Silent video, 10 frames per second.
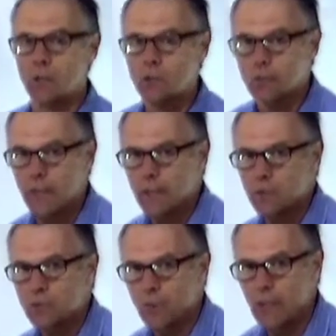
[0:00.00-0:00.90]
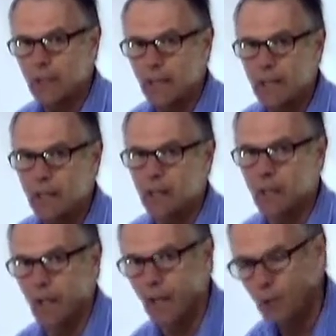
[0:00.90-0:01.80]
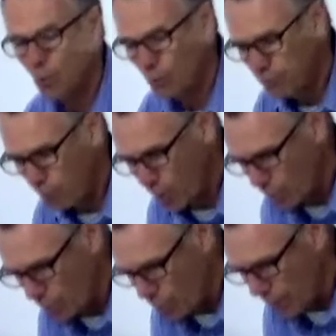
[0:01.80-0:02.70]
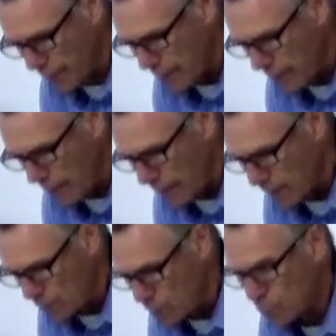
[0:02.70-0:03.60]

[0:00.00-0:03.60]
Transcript: straight leg, and you go forward 1 and